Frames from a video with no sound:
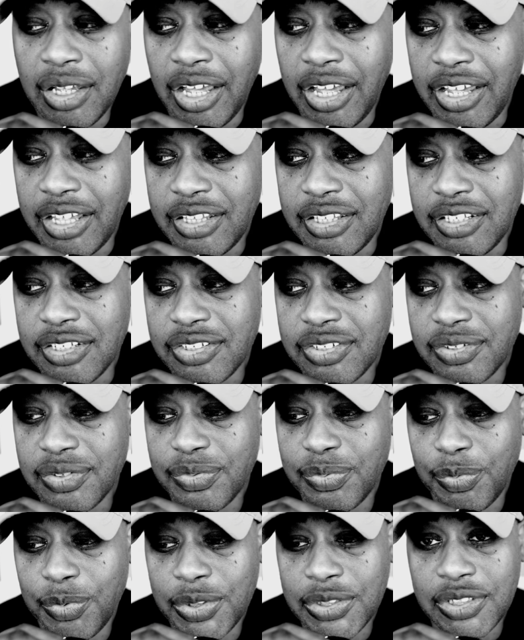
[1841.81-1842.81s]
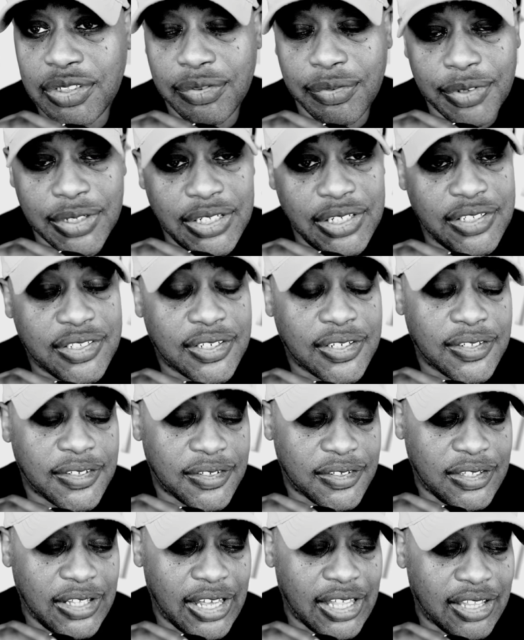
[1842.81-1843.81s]
And this is one of the
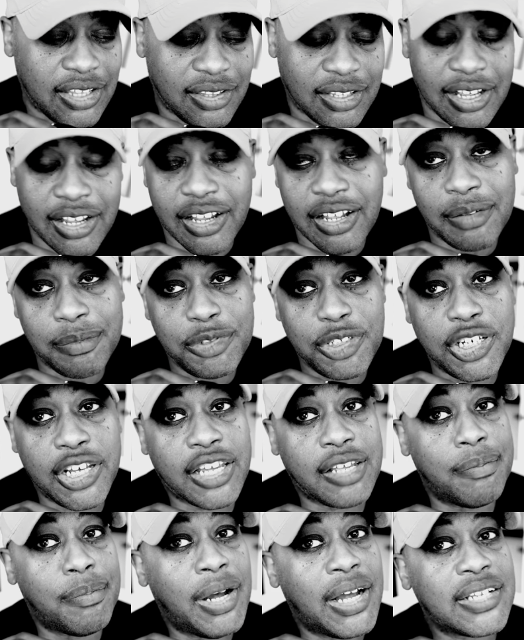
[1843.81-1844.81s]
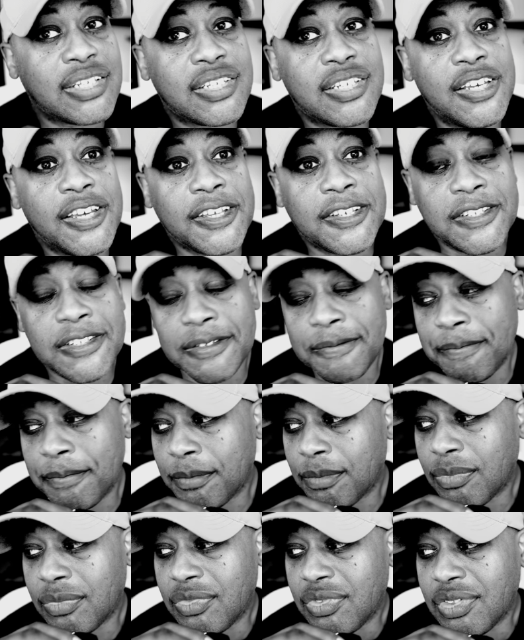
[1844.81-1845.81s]
reasons that, like, I'm checking my six.
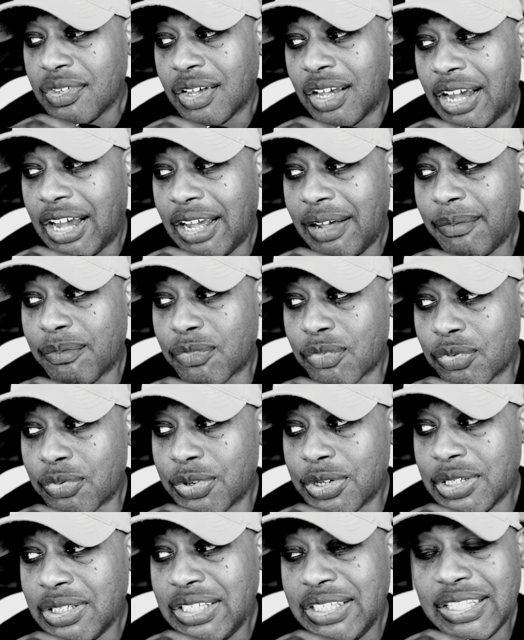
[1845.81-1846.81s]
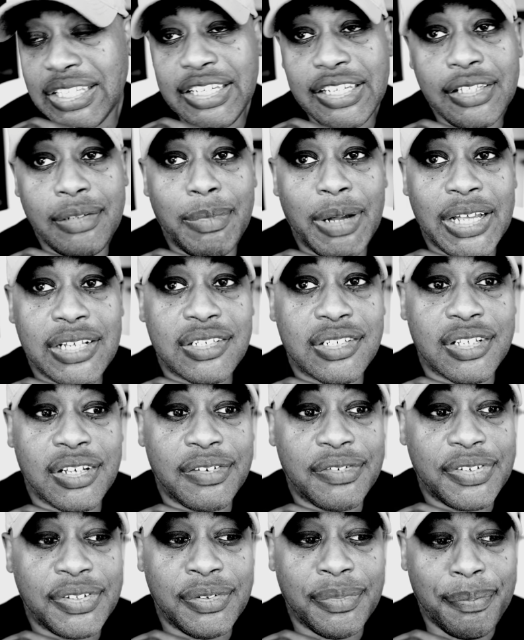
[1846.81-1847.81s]
I'm really thinking about
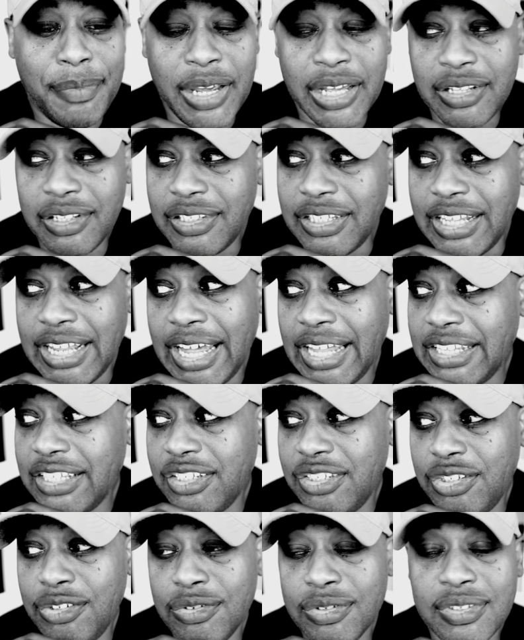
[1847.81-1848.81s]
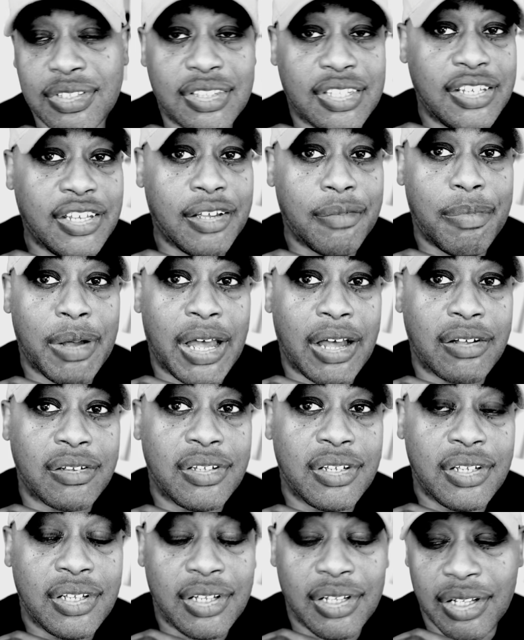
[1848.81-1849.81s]
stuff in the manner that I didn't used to think
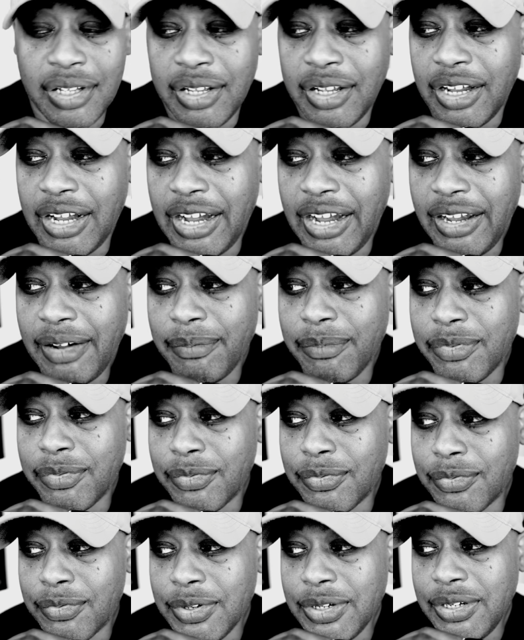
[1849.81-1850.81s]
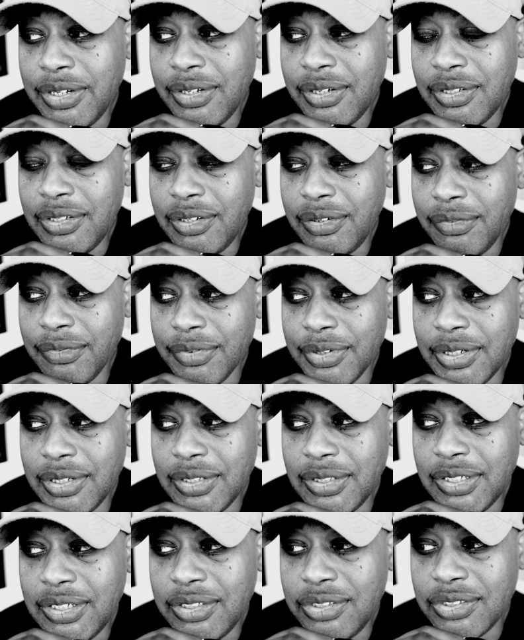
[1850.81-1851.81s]
about. I'm really,
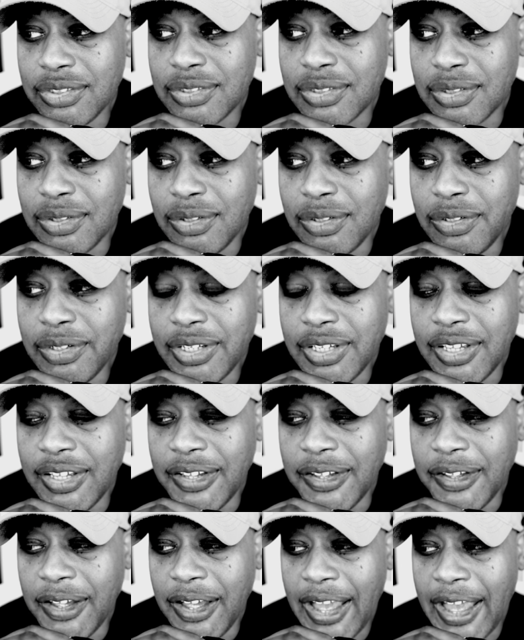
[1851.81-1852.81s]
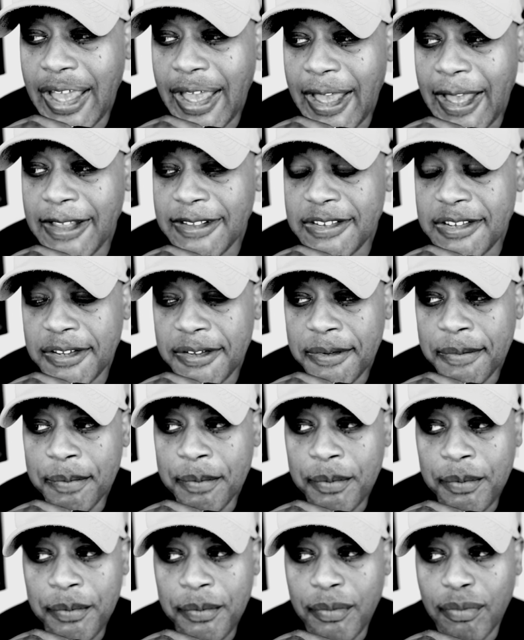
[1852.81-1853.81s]
really just looking at
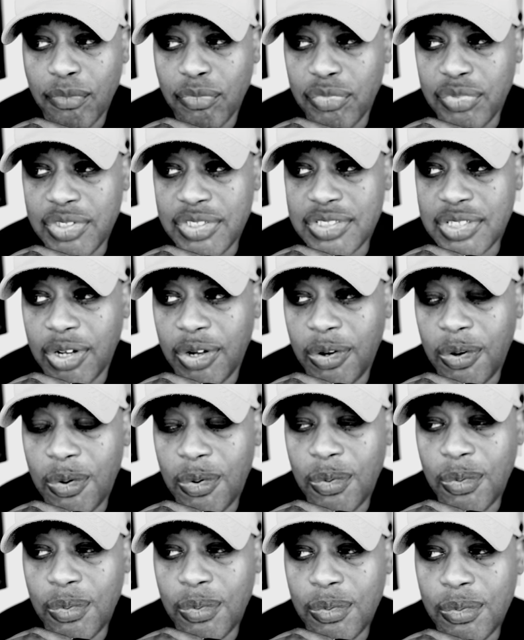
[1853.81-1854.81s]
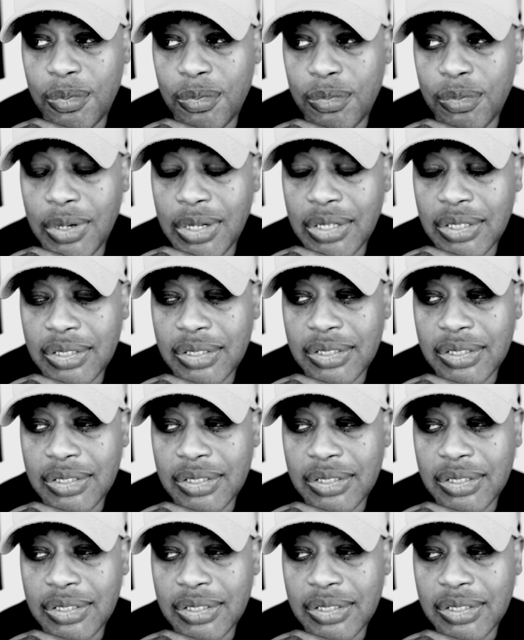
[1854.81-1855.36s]
this whole